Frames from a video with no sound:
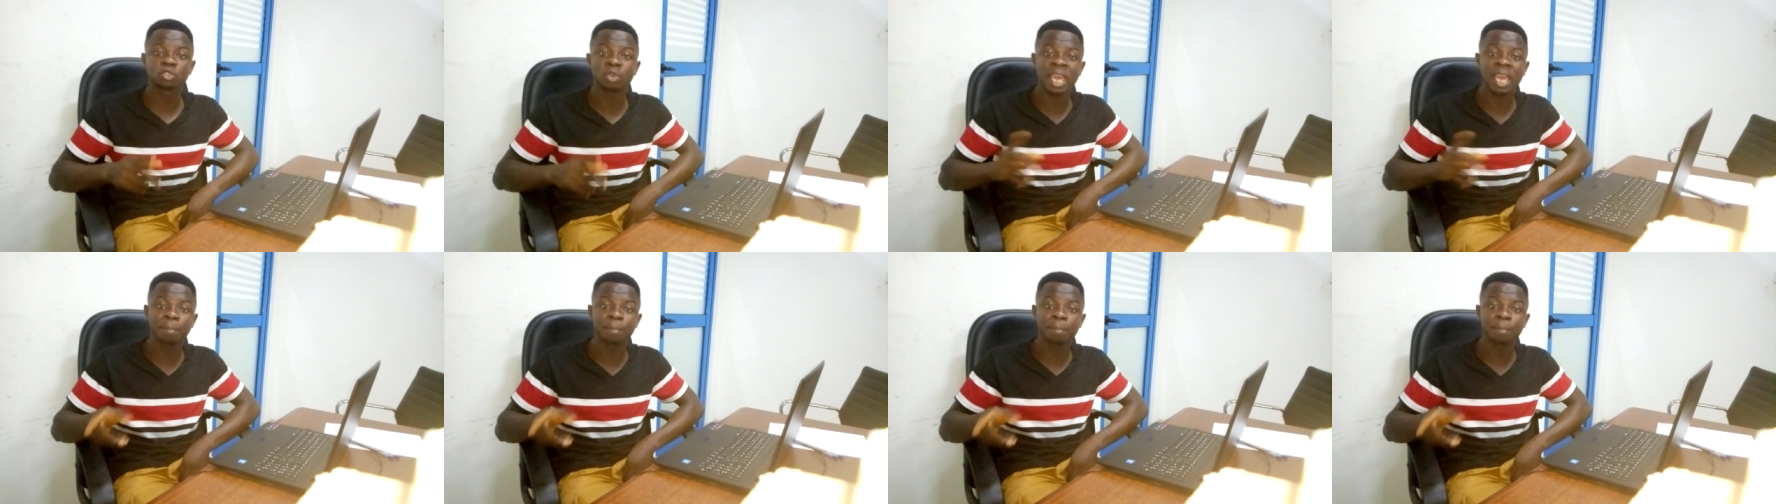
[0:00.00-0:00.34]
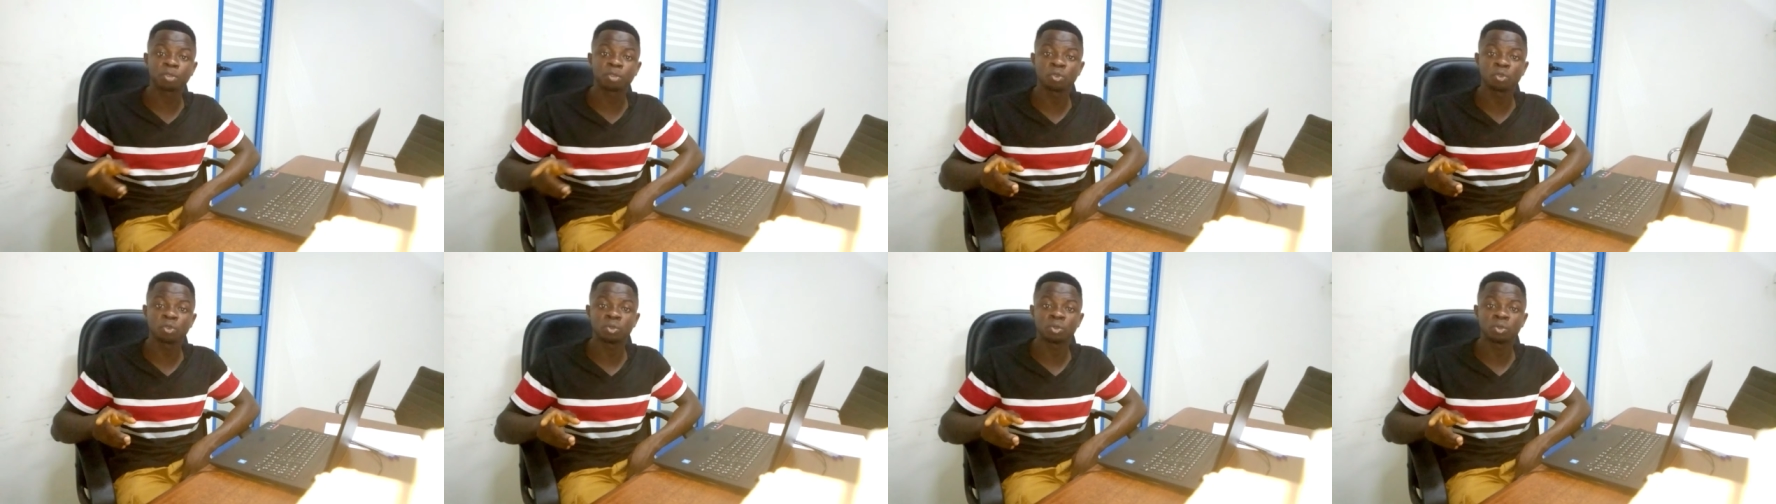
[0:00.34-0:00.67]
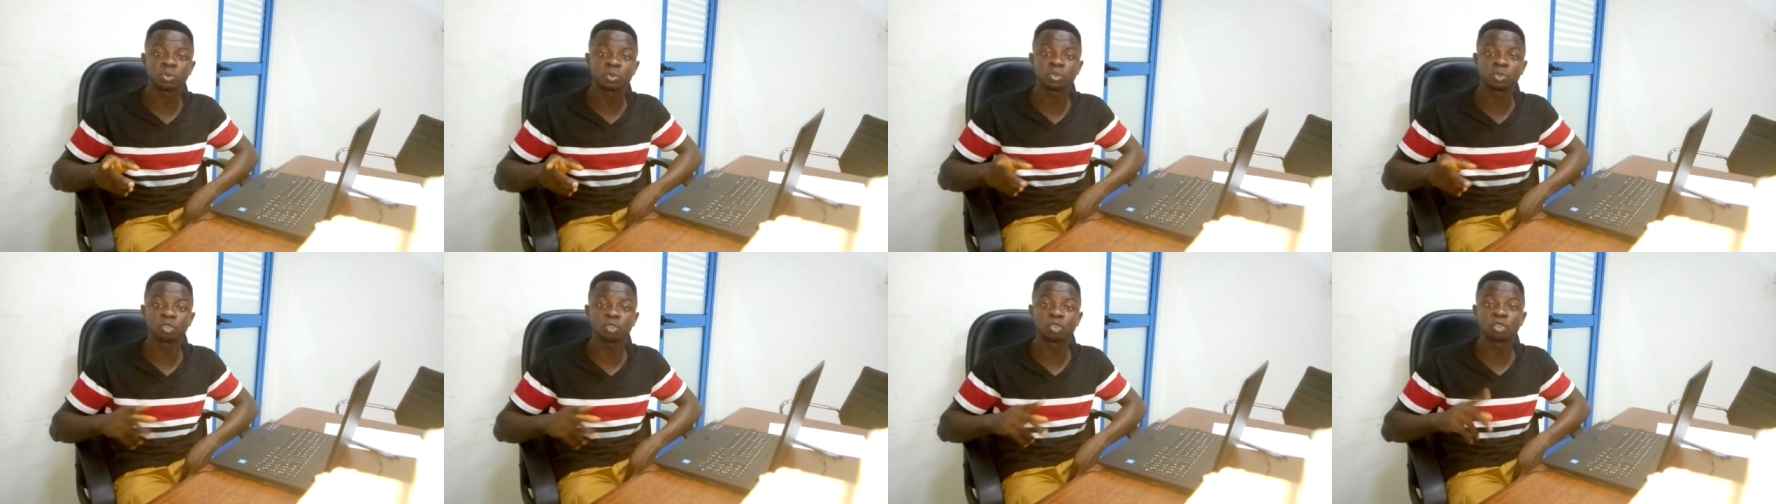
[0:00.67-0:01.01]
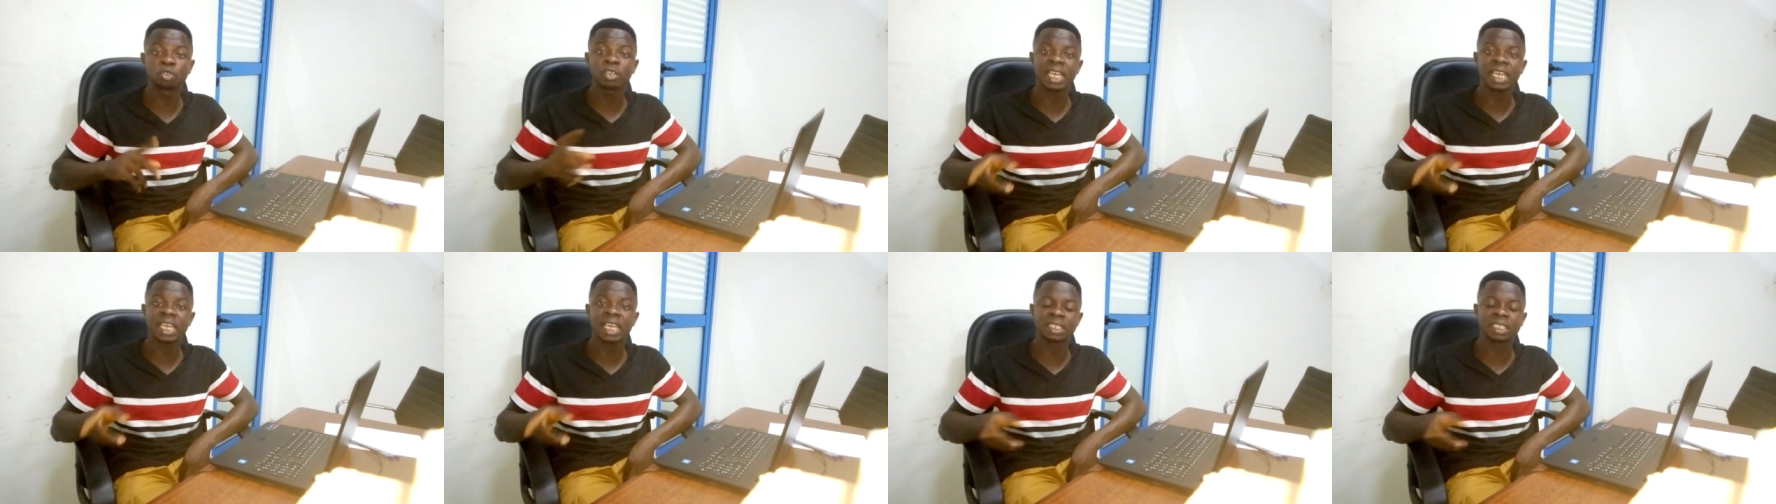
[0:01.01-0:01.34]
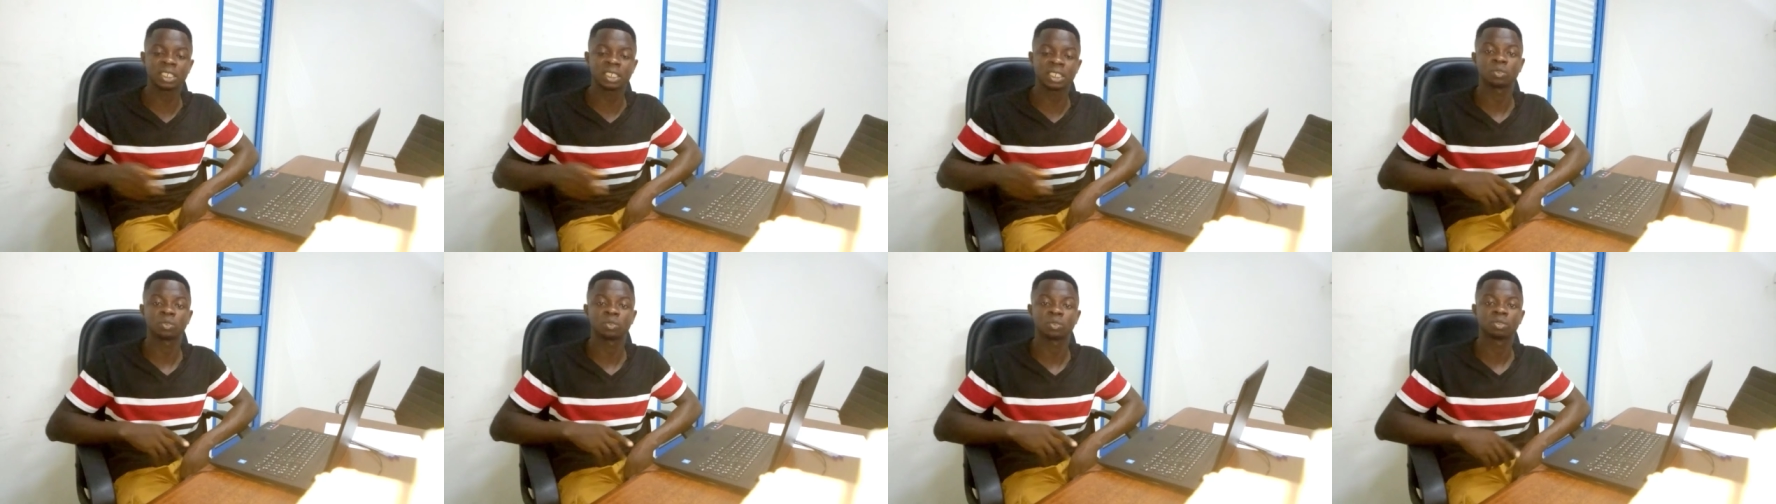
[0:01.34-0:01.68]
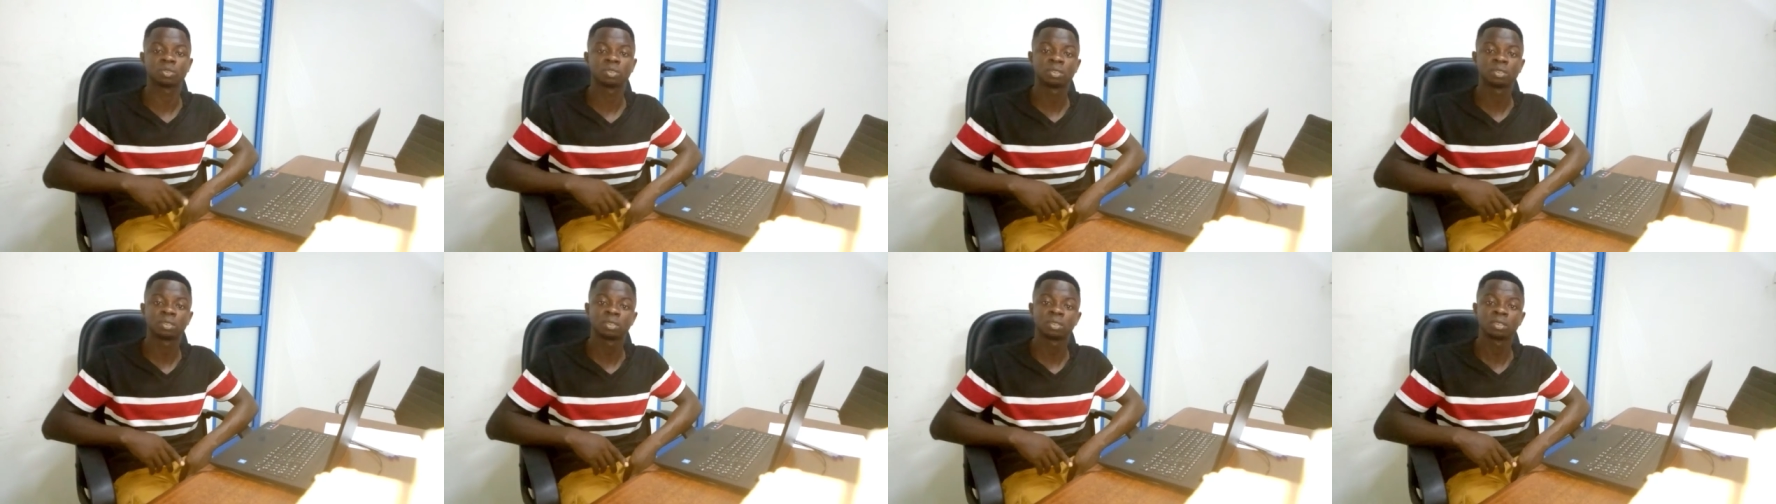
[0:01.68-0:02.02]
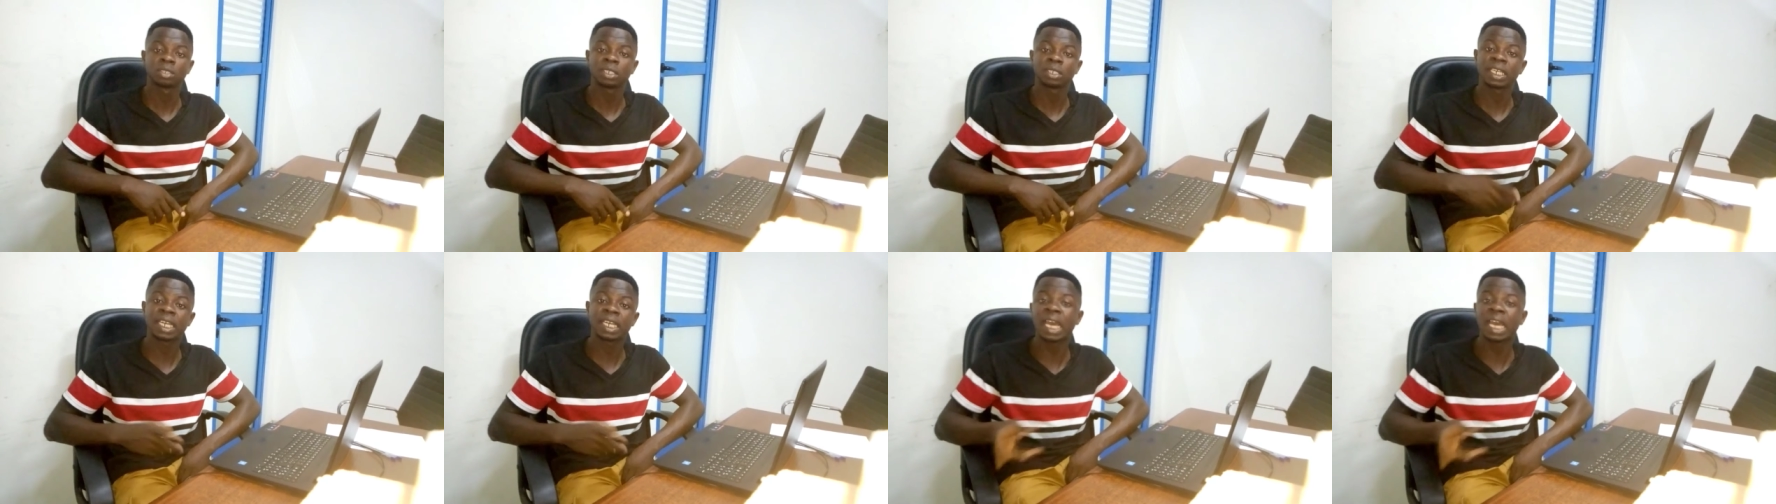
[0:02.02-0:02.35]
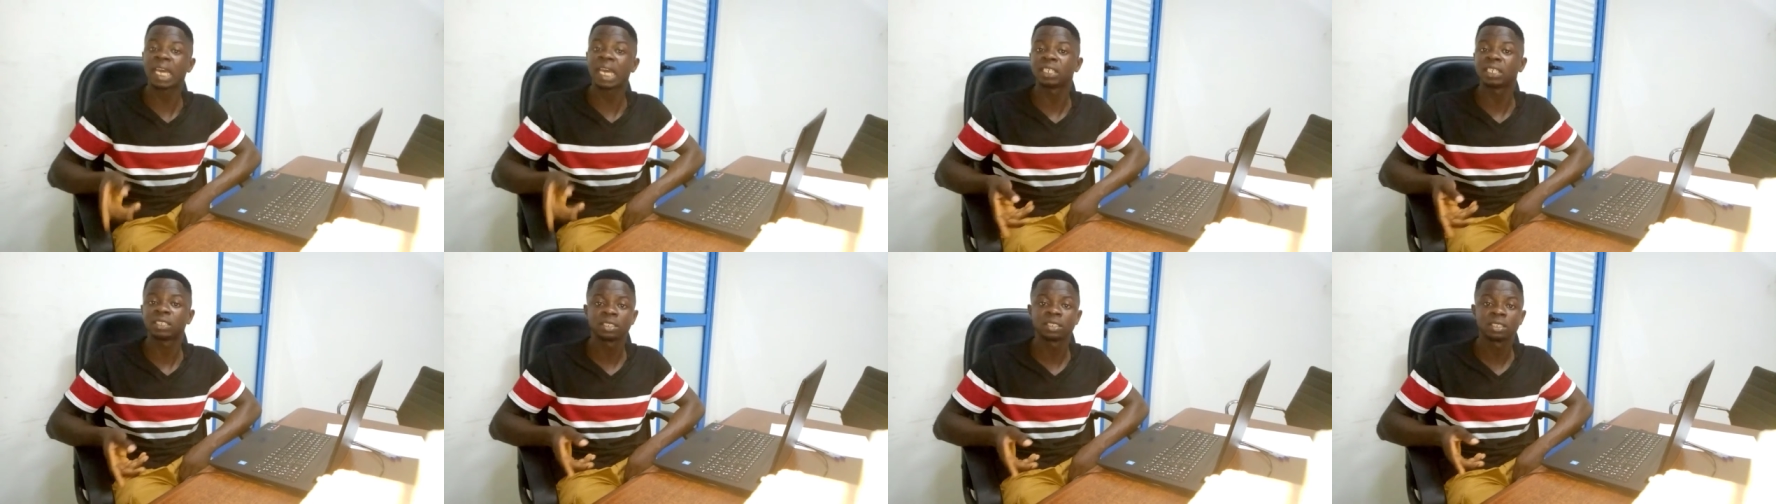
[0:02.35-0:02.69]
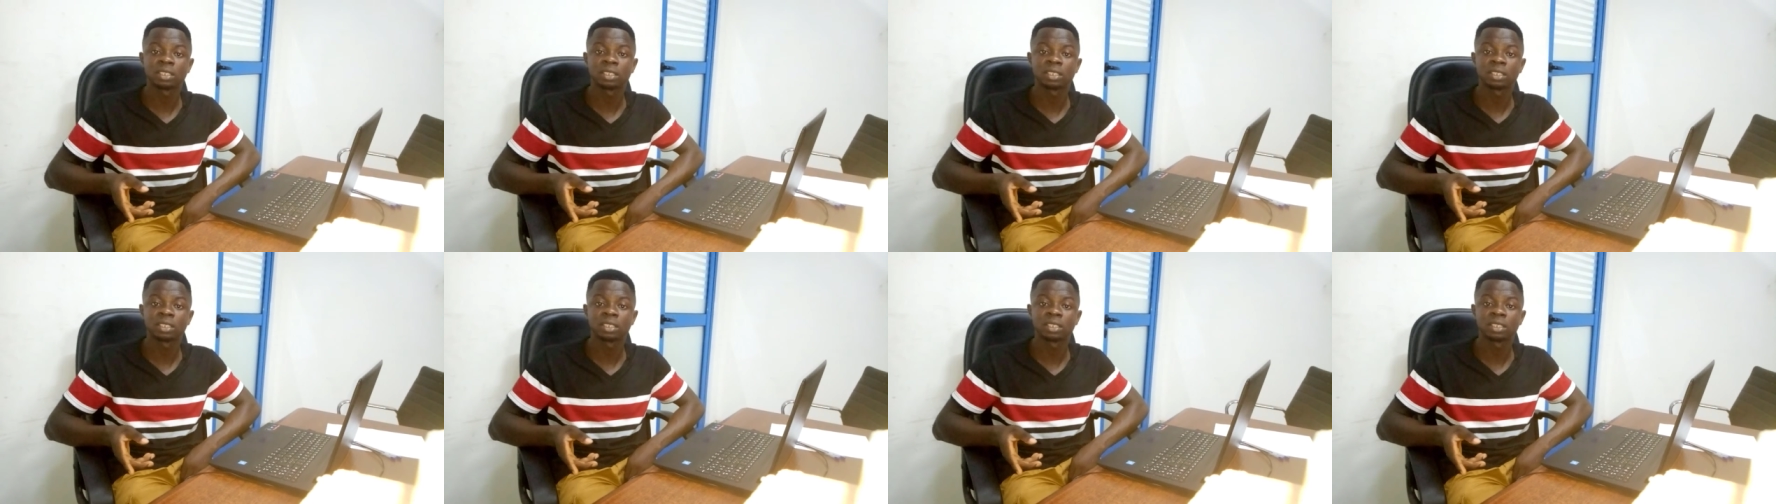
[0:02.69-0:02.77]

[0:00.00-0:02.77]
number of views they are having on some of their videos.